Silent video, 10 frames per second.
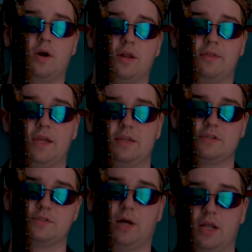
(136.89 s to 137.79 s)
want to thank
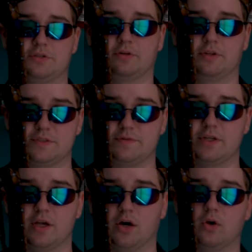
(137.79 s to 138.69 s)
the sponsor of this
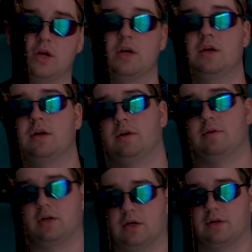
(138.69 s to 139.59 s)
video.
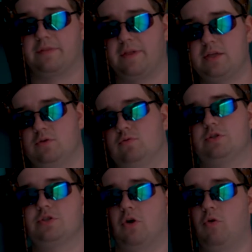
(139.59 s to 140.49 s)
Uh, thank you
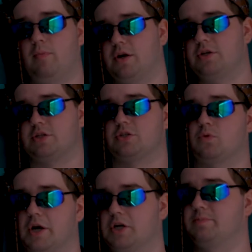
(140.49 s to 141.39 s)
so much to
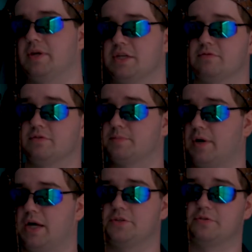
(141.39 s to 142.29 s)
Squarespace for
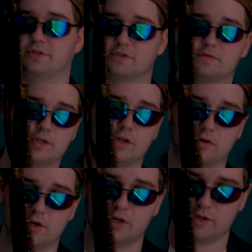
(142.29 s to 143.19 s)
sponsoring this
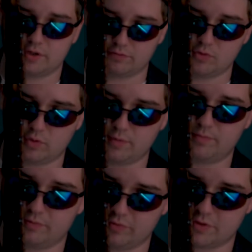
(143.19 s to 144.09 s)
video. If you want
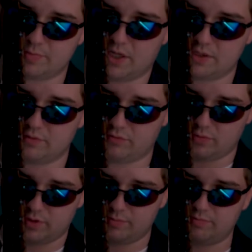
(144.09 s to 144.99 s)
to respond, if
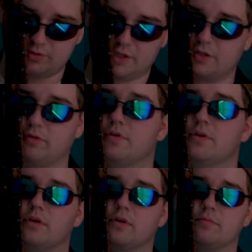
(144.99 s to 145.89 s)
you want to be productive
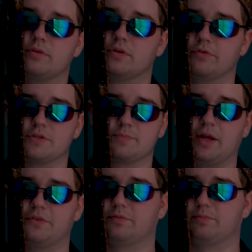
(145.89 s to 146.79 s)
and be a
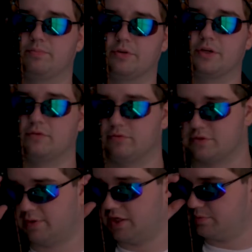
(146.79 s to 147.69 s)
response, productive,
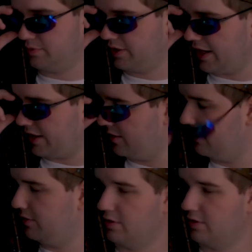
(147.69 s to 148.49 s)
responsible guy,